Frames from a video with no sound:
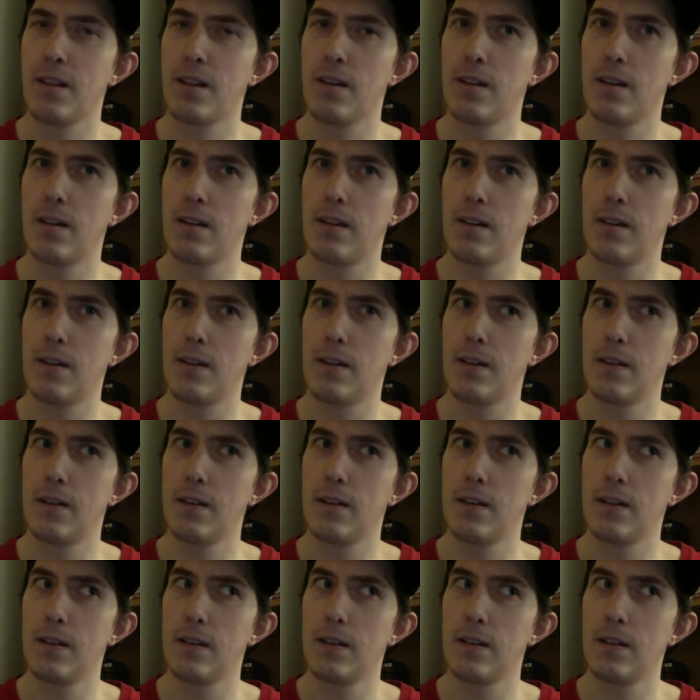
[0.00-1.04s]
uh
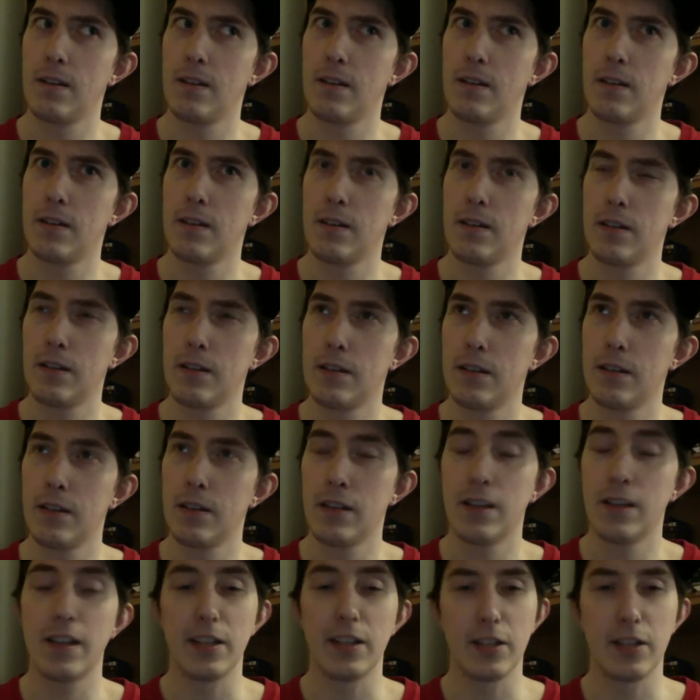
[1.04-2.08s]

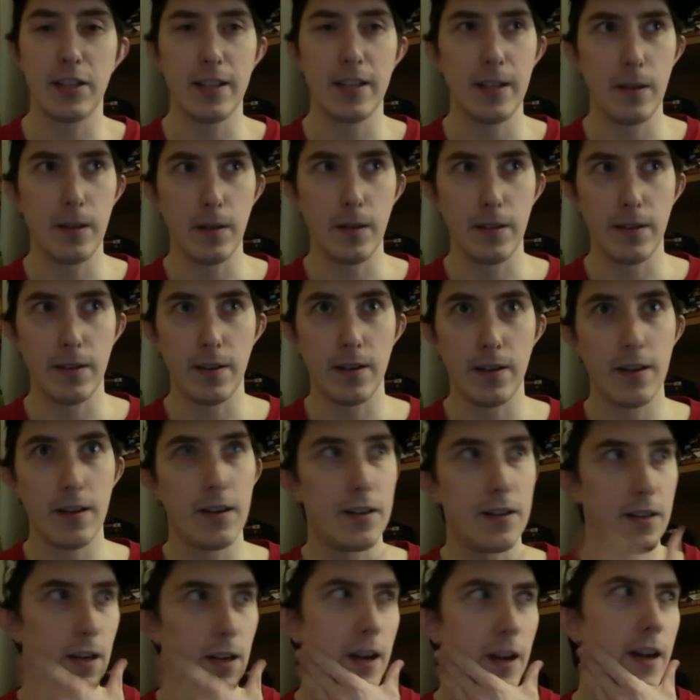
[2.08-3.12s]
gets killed, and in a
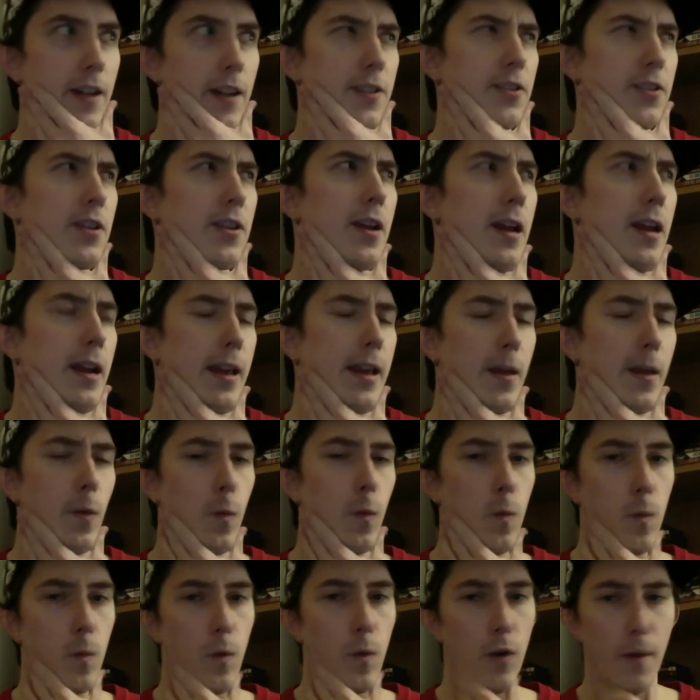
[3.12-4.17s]
deleted scene, he
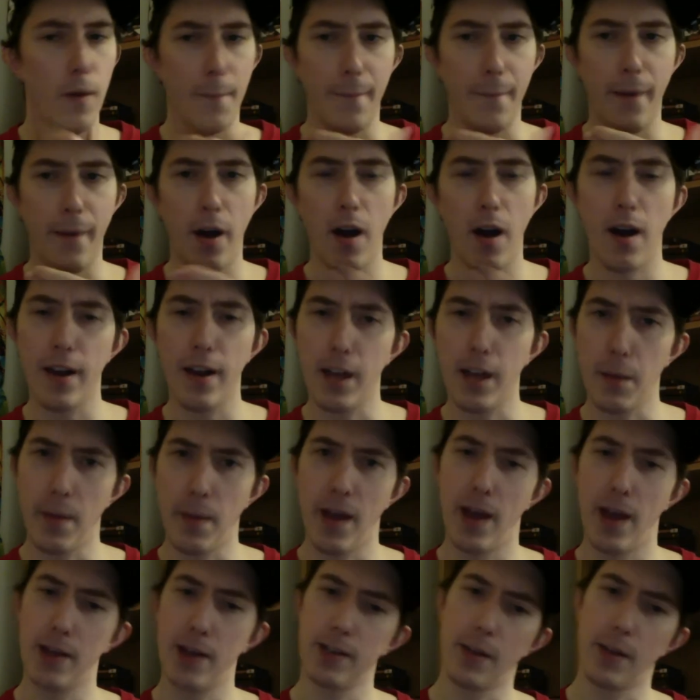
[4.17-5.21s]
wore a hockey
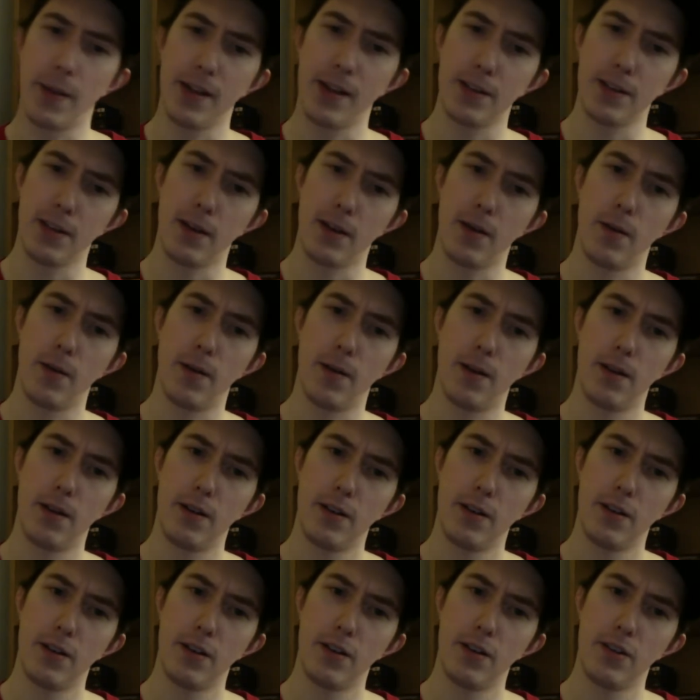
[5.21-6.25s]
mask, and that's how uh,
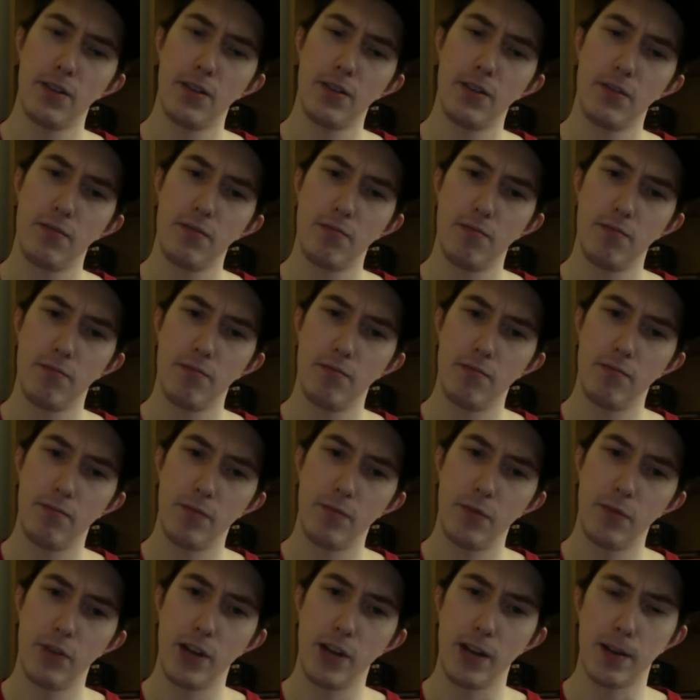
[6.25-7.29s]

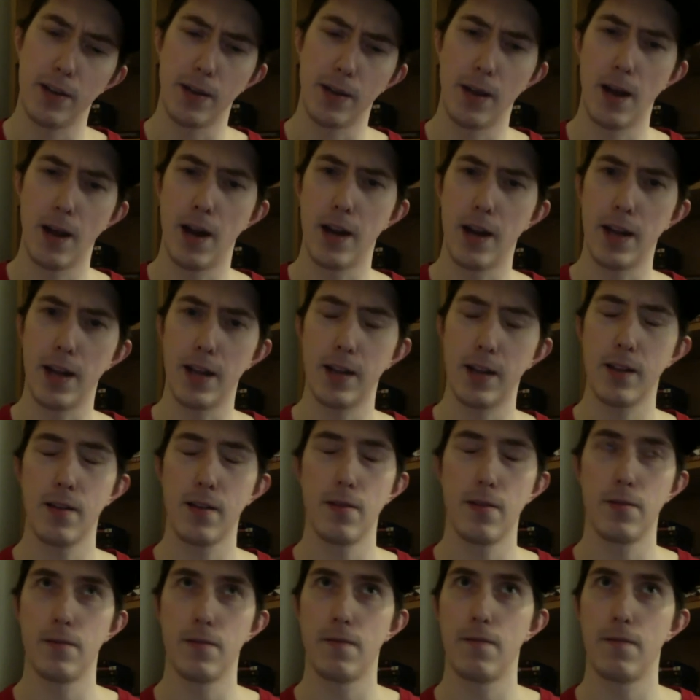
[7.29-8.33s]
Jason Gotti
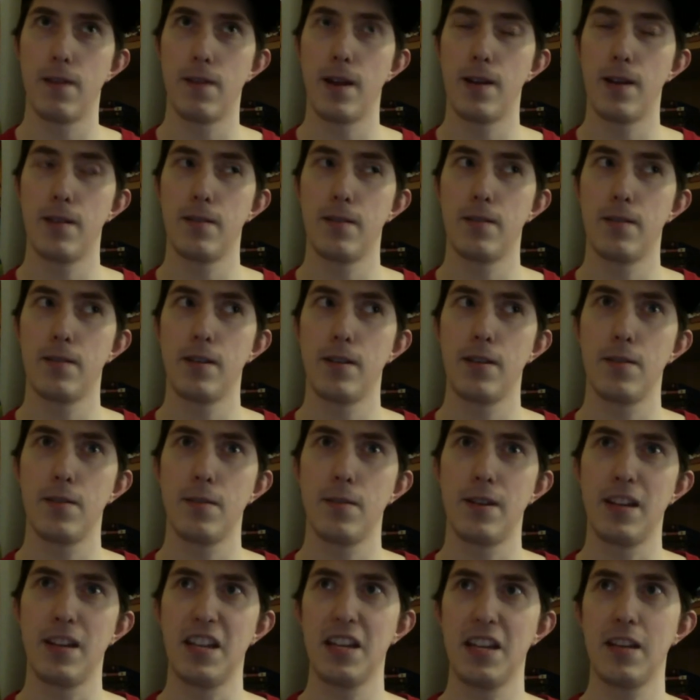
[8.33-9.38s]
goes and finds, sees him, and
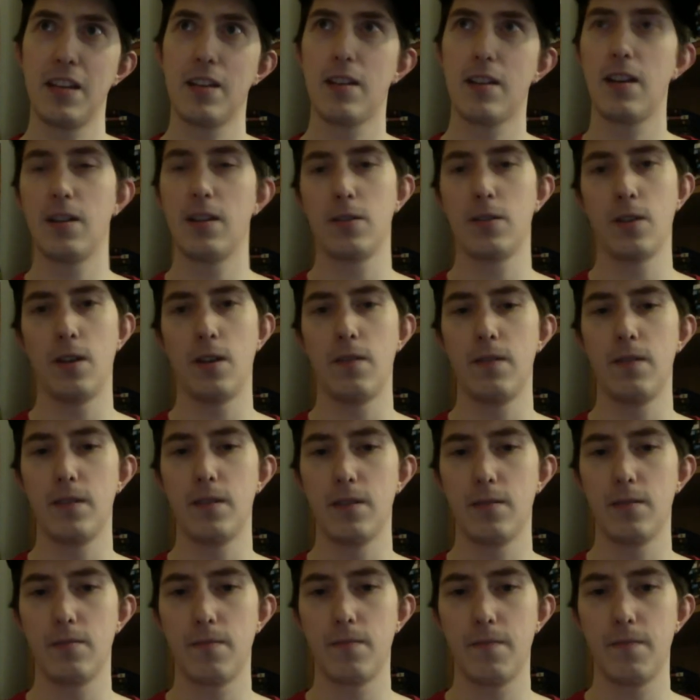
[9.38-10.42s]
he cuts off his
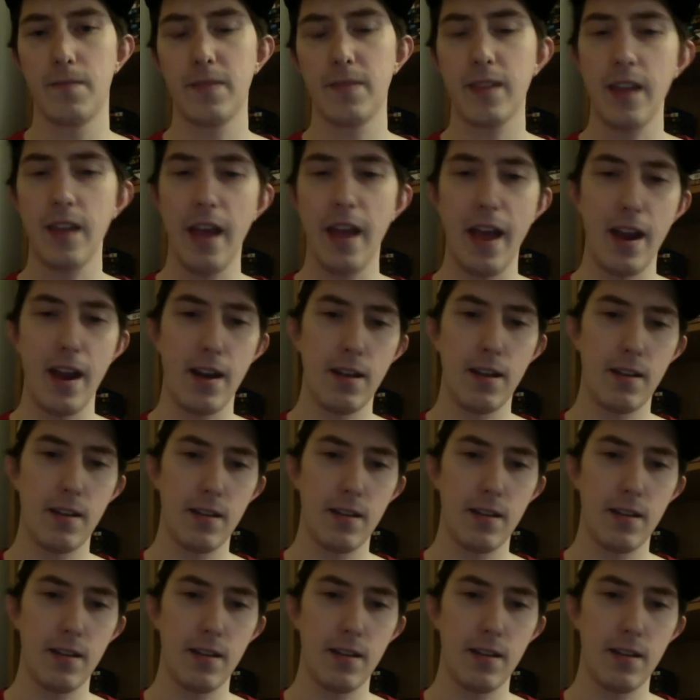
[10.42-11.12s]
head,